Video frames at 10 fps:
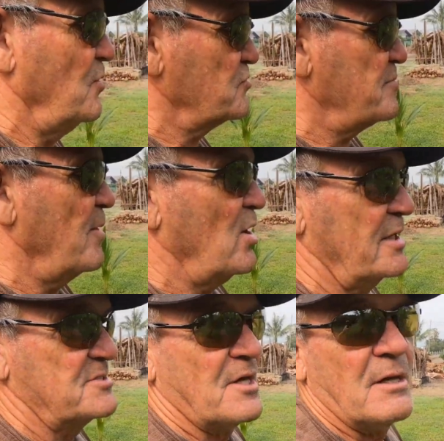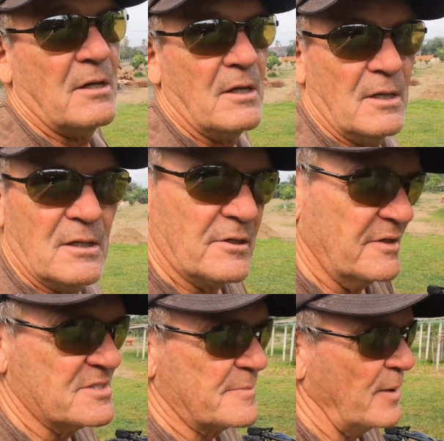those mods on
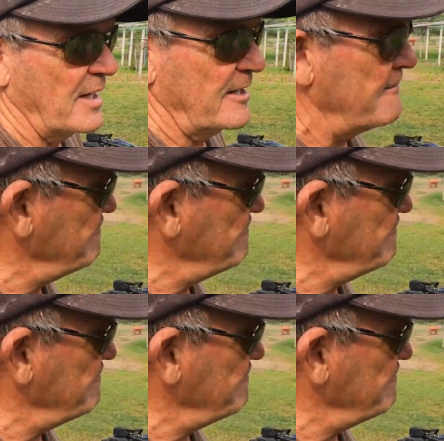this bike.